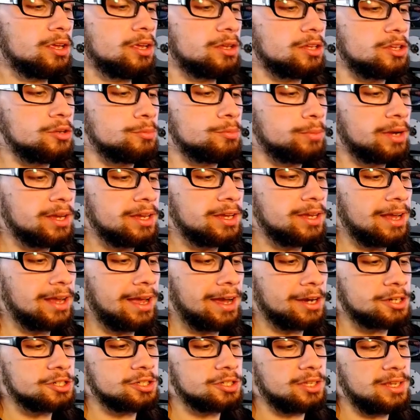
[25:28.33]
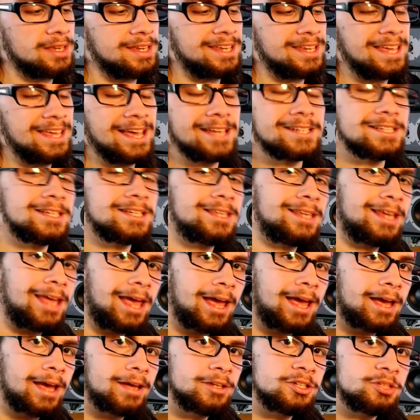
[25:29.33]
You might actually get to the
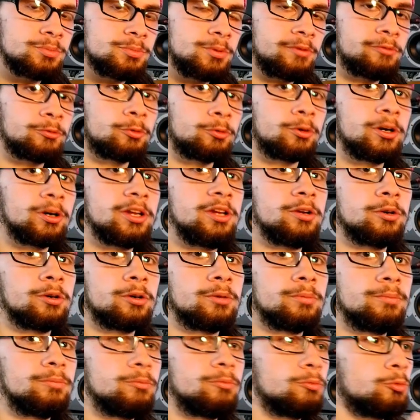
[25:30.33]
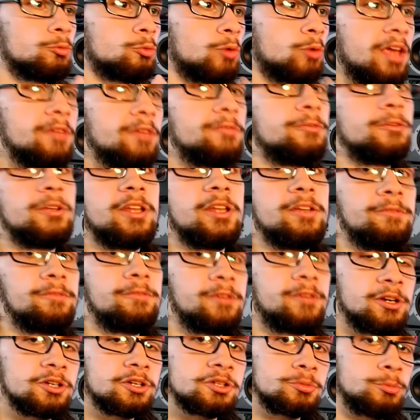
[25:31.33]
edge before you're rightfully
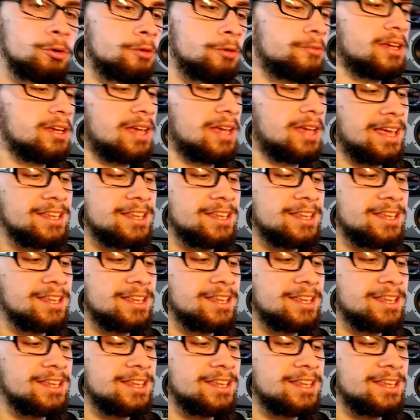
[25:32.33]
finished moving,